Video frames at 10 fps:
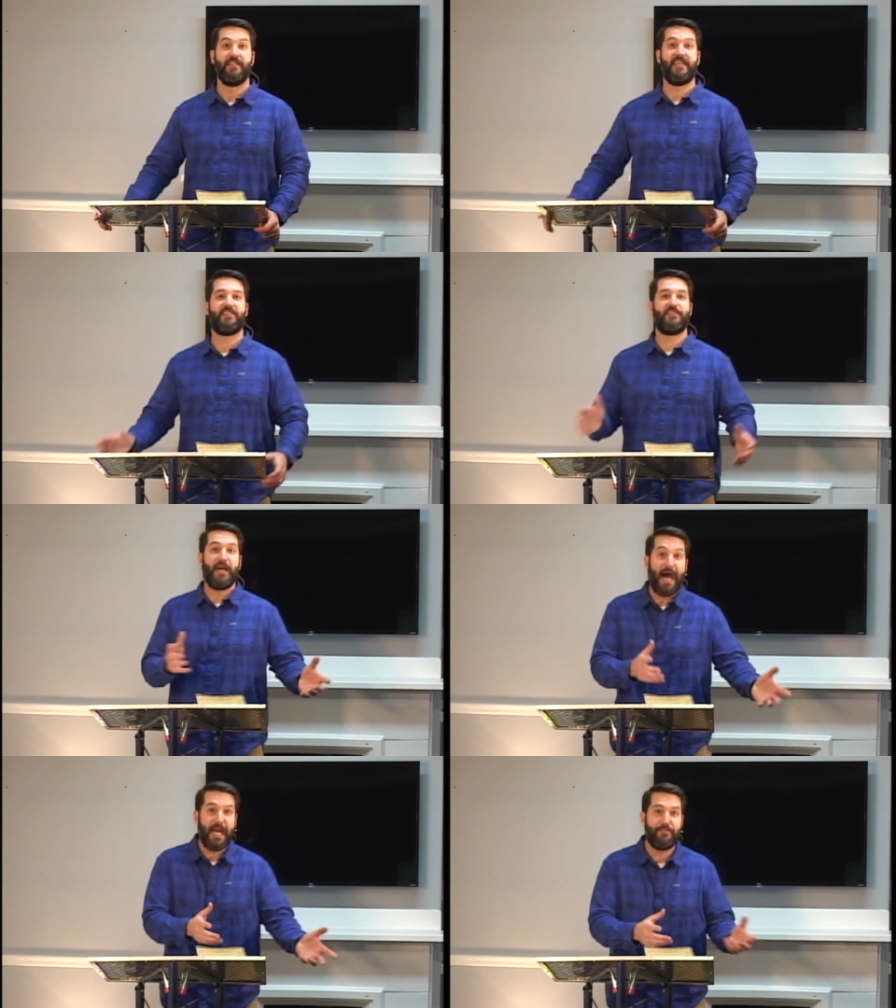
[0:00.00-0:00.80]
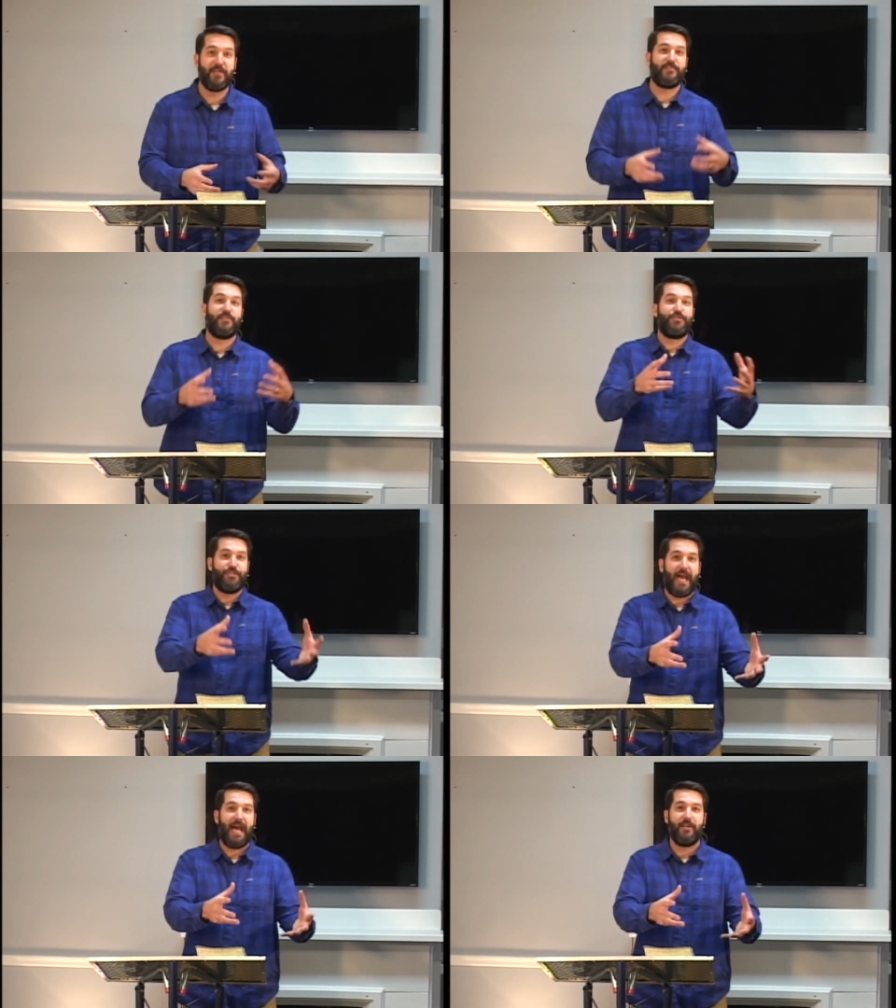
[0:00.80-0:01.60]
That's a type, that's a
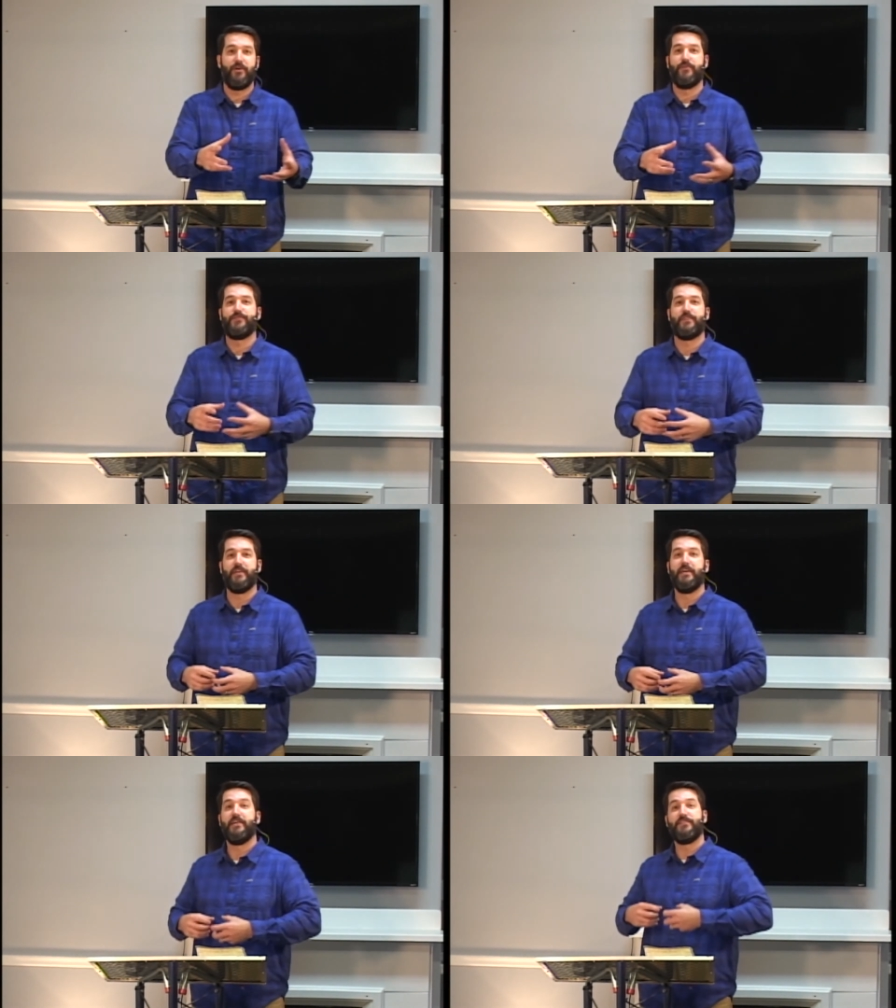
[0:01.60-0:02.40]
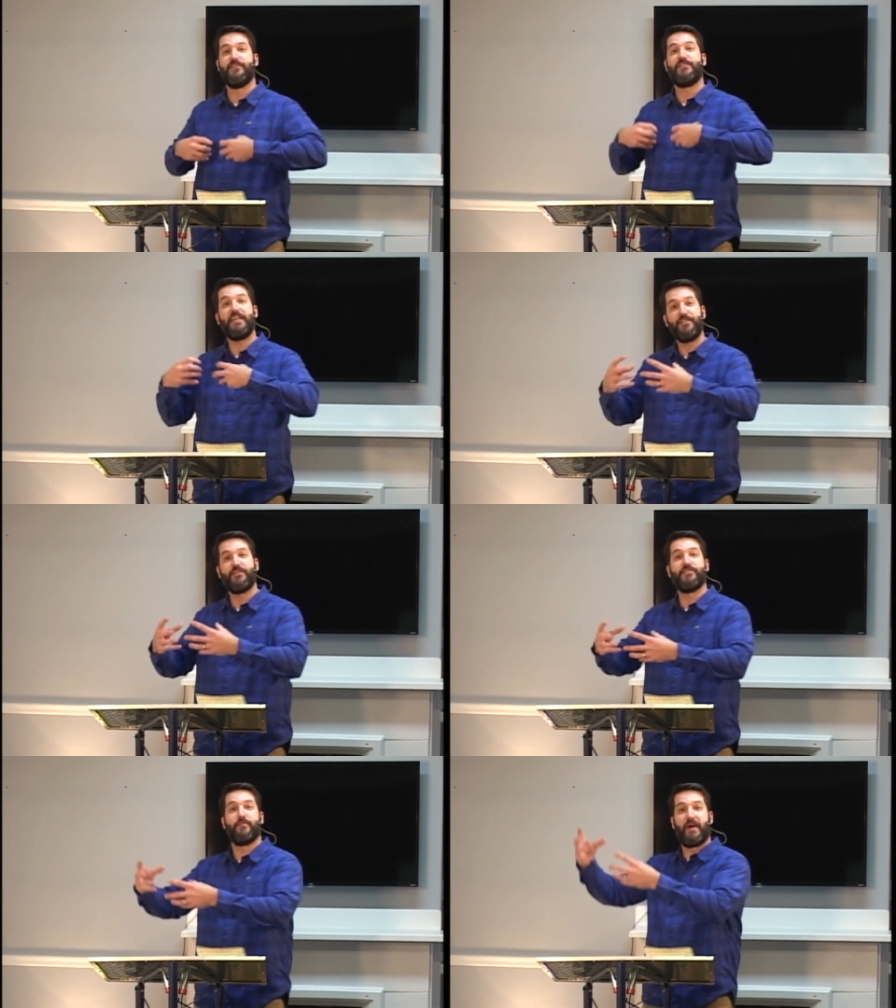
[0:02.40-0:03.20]
shadow to, to teach
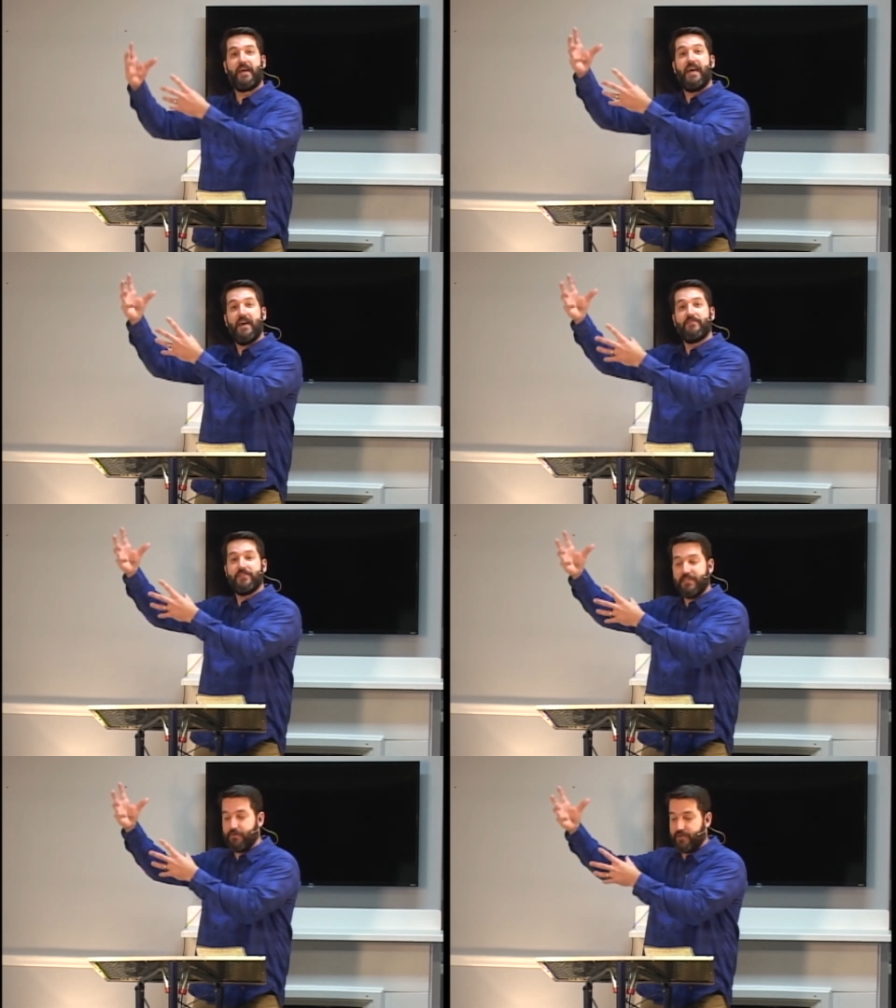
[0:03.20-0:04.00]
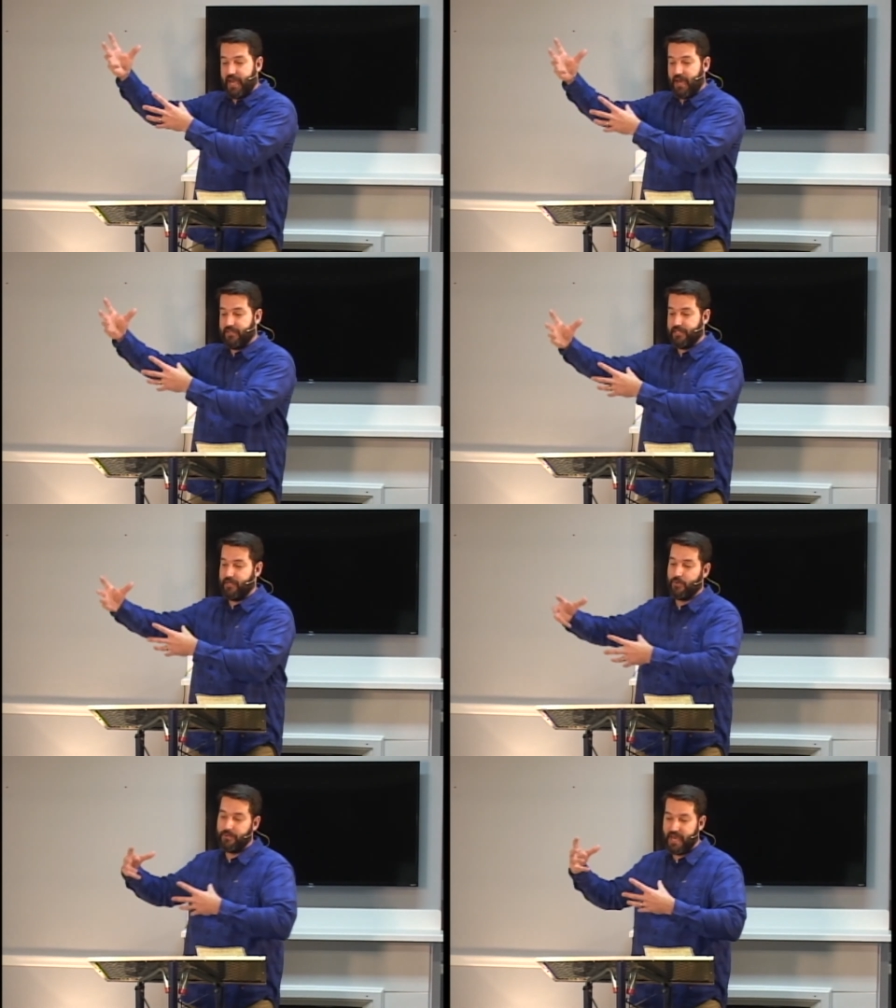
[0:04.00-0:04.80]
us about a heavenly reality,
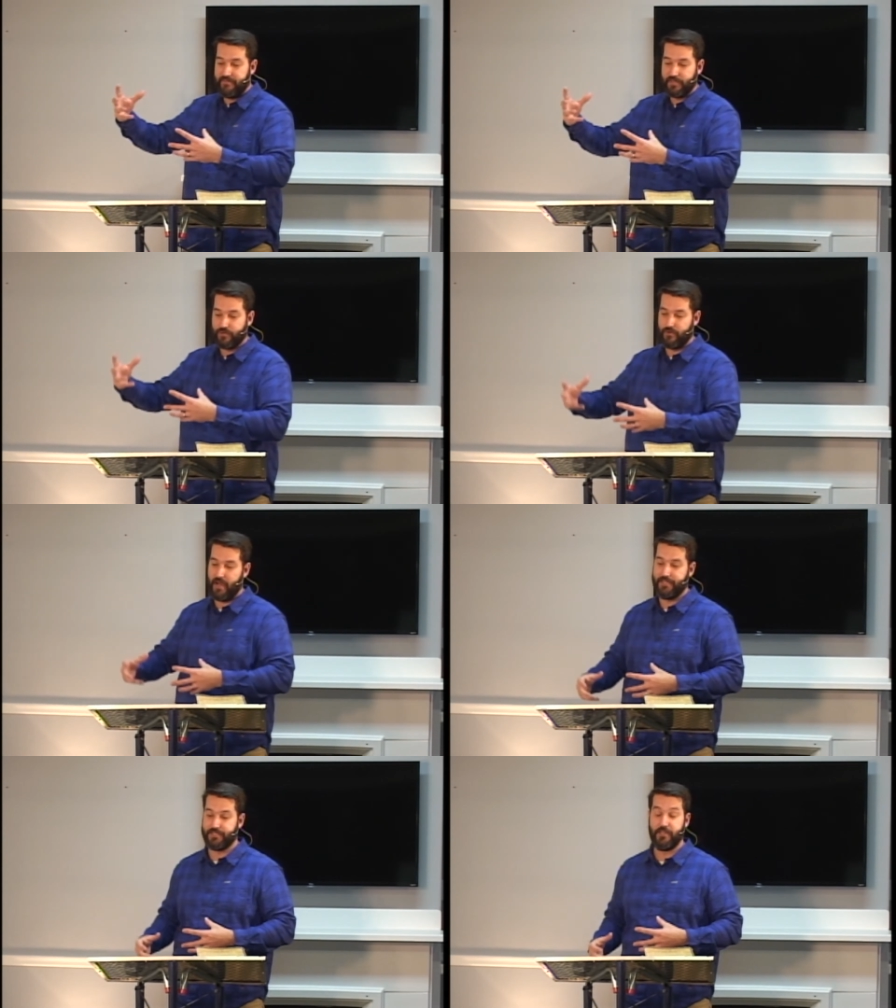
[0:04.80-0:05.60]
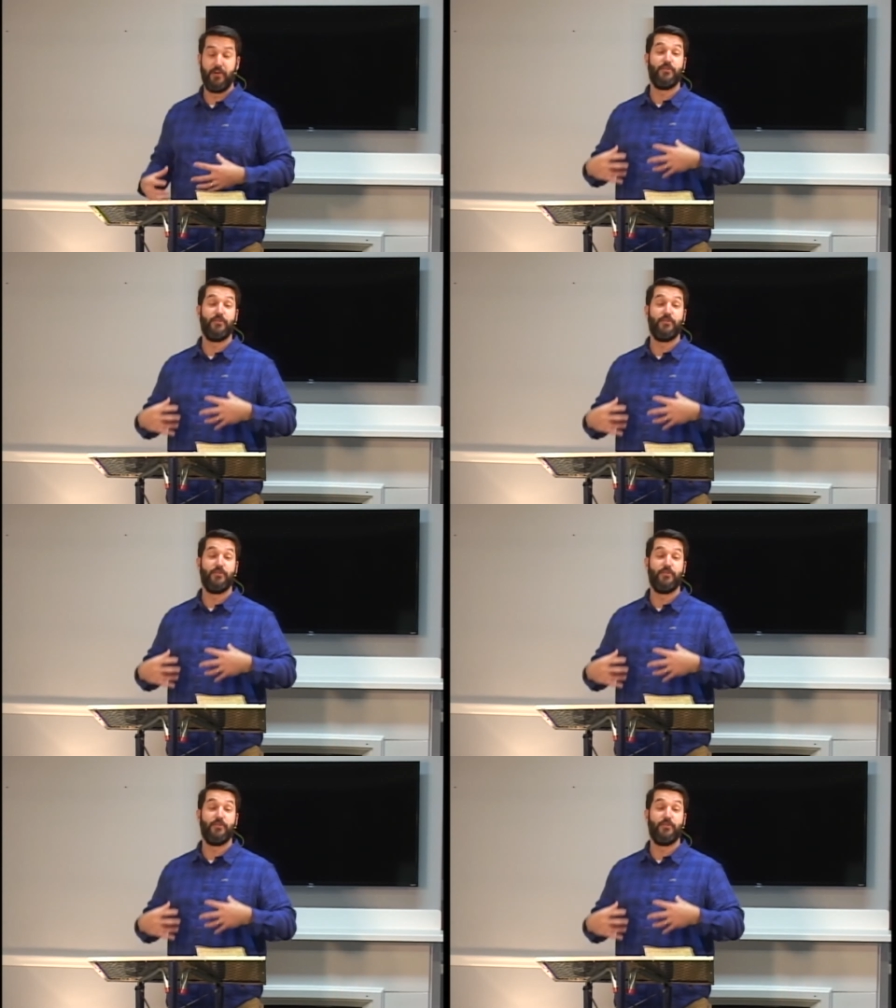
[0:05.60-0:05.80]
what we have in Christ.